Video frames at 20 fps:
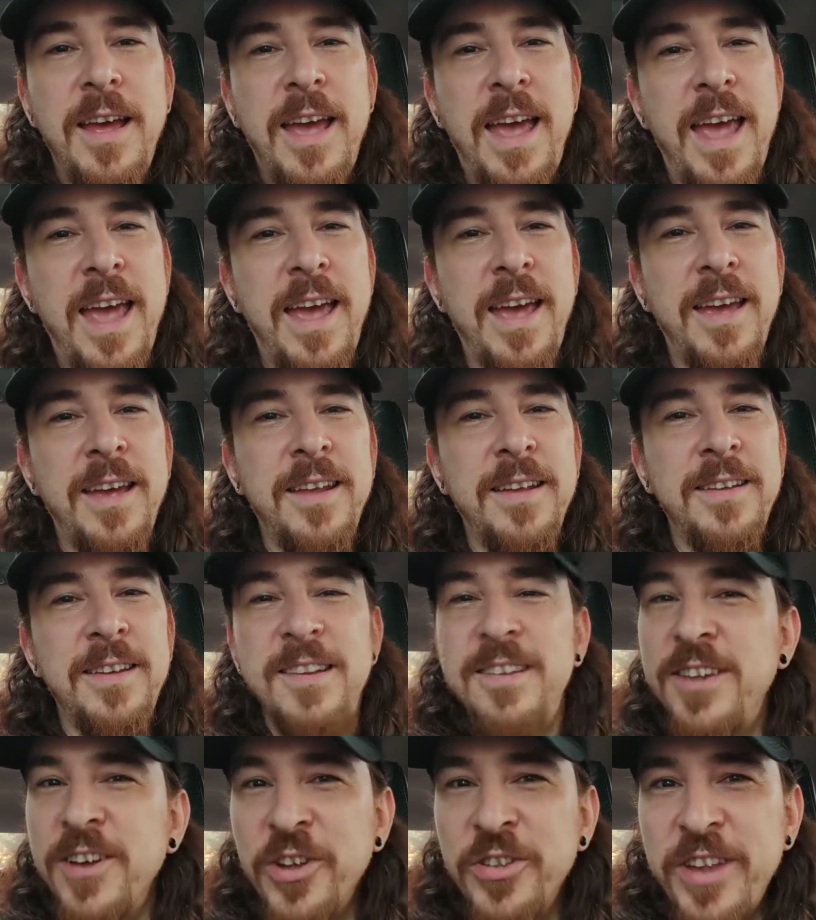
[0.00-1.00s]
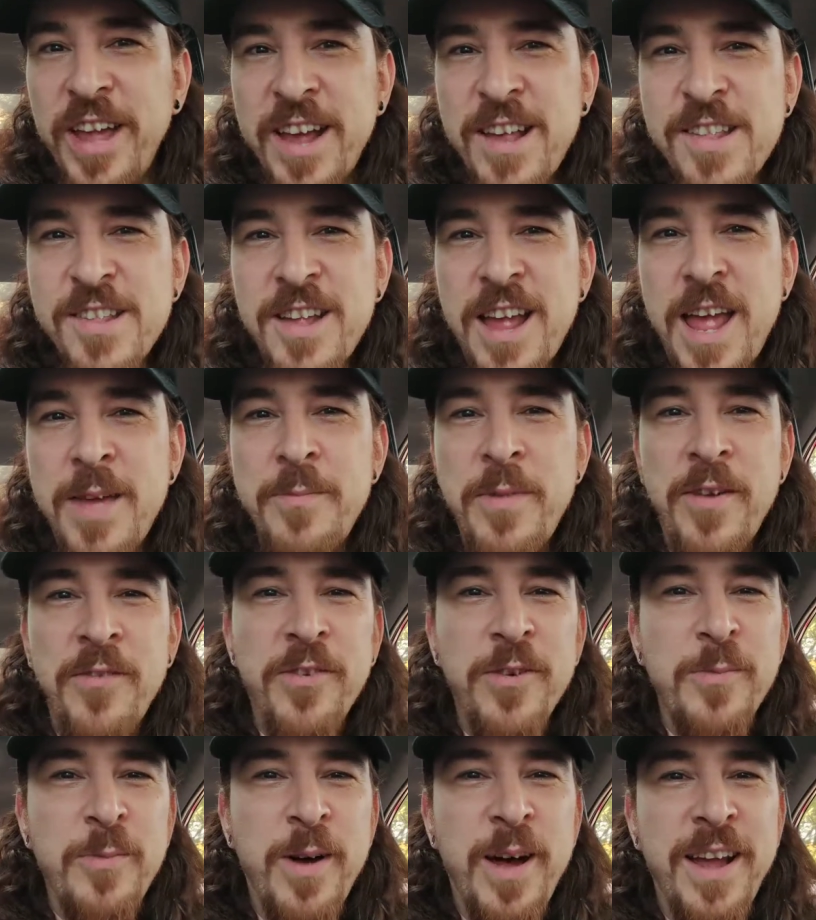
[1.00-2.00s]
And until next time,
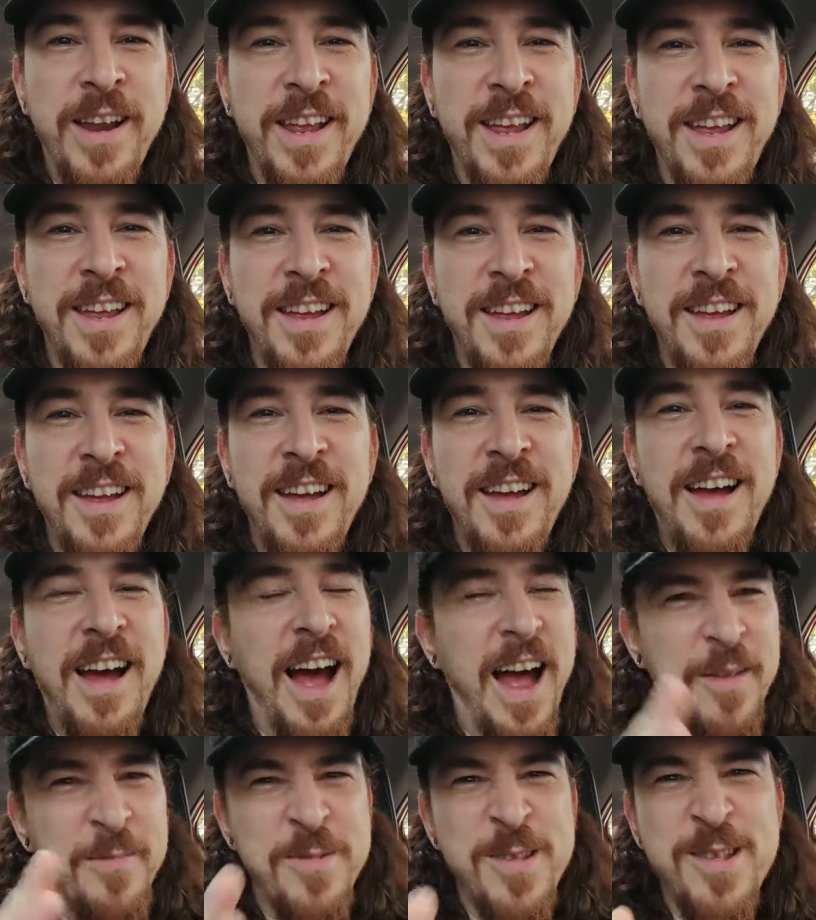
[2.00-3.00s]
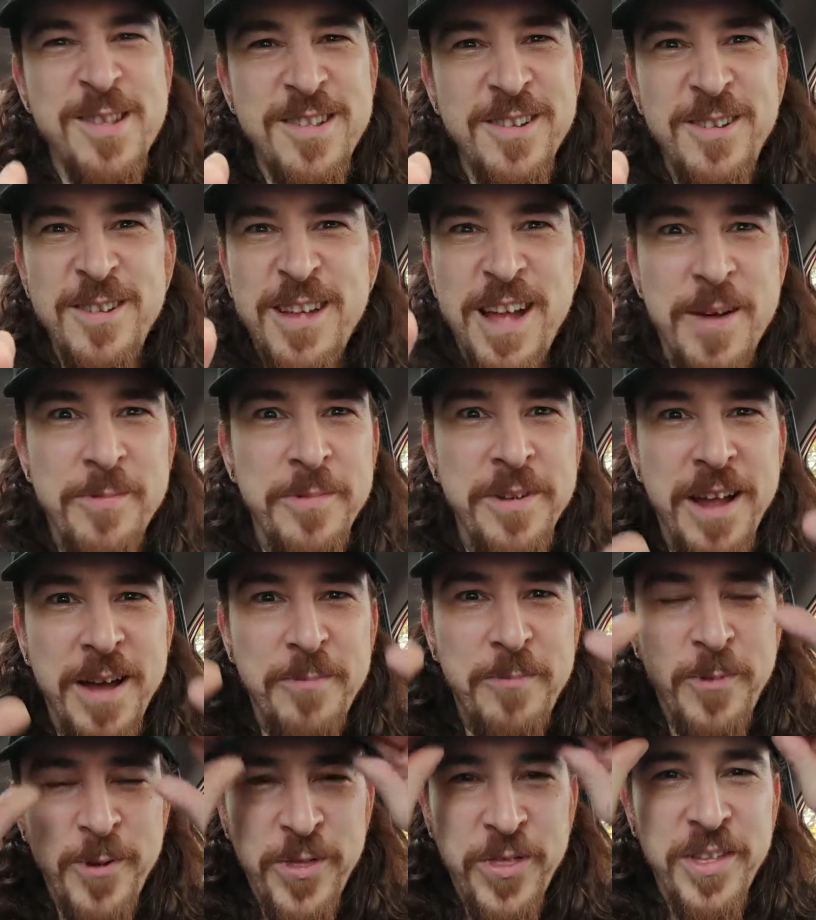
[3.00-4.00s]
everybody, I'm still coming
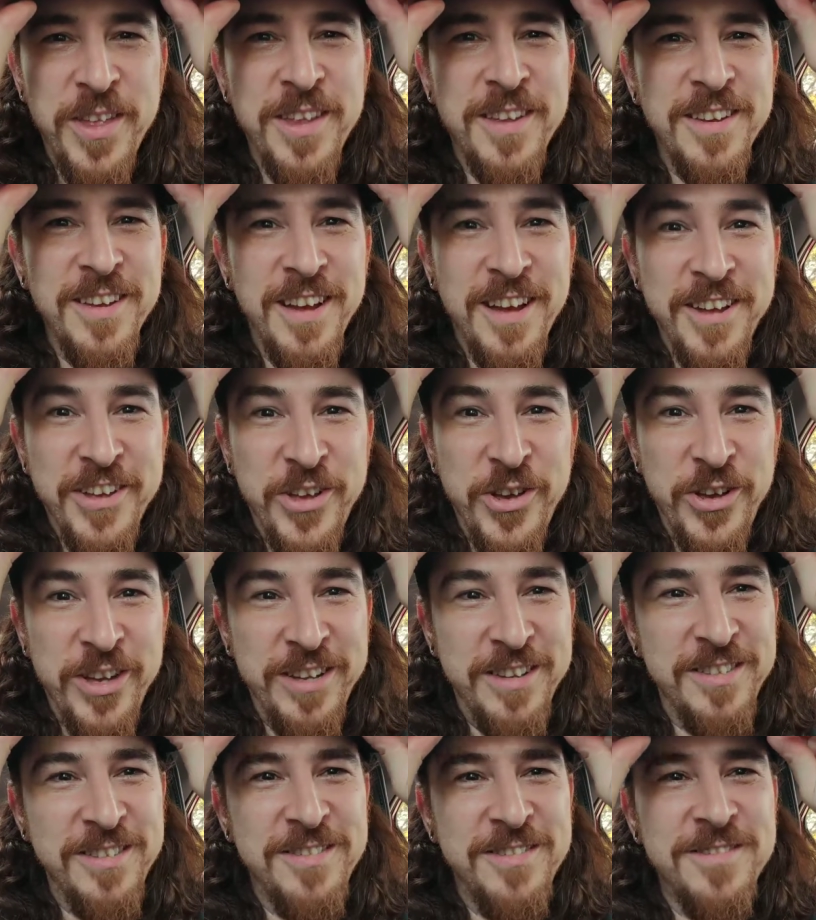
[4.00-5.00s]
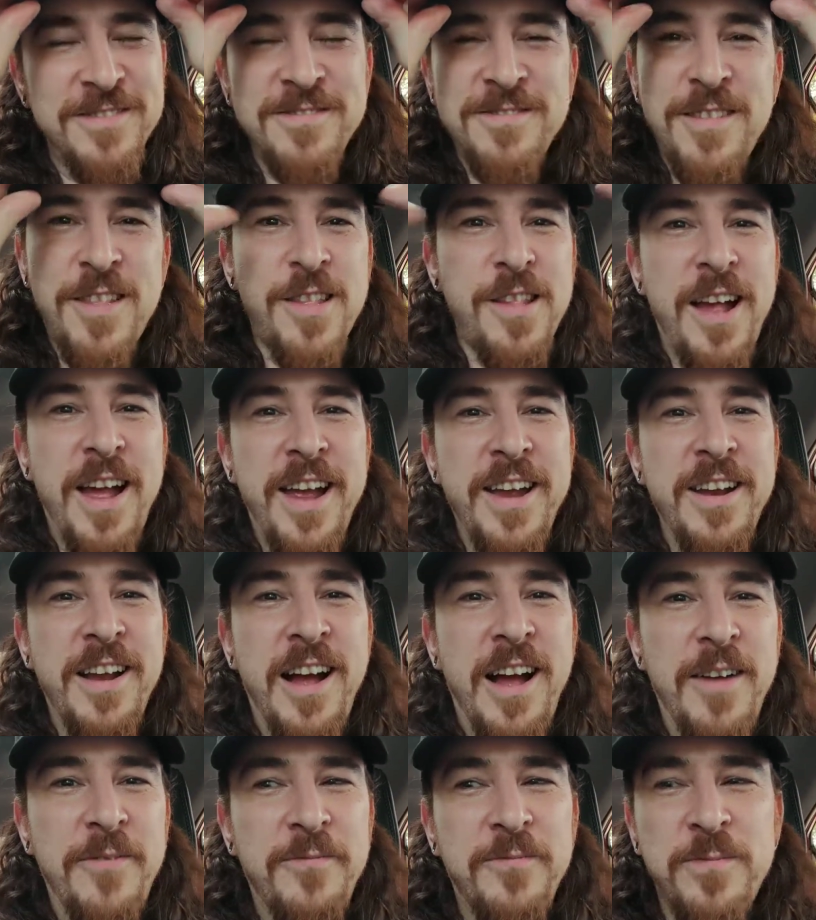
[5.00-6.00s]
up with a good sign
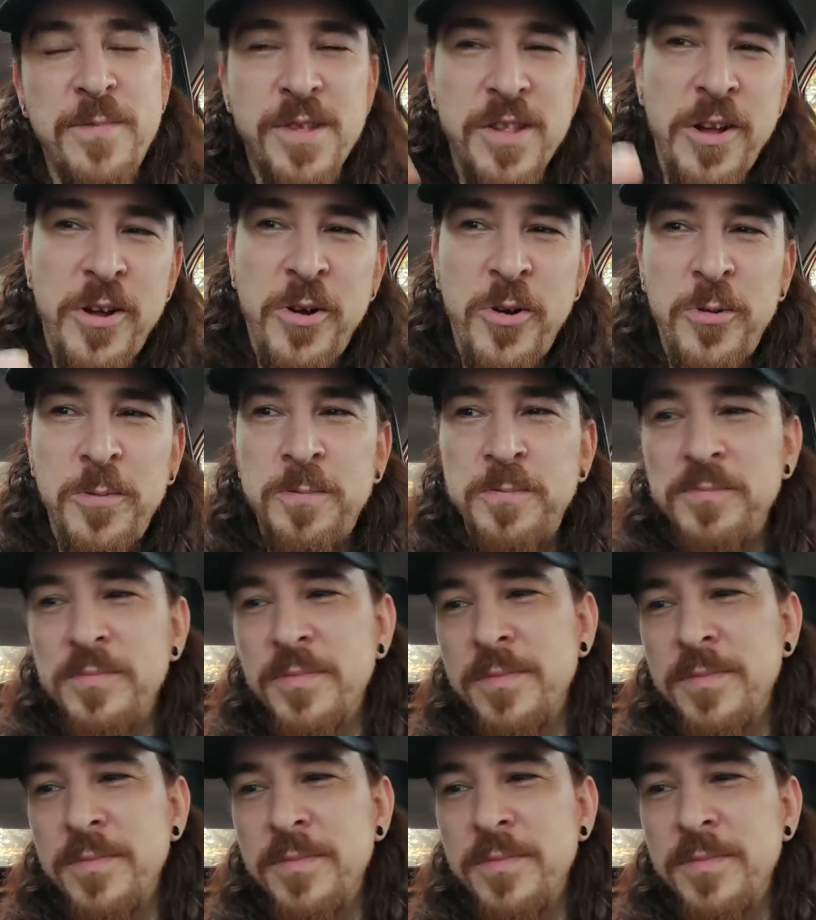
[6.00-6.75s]
off, so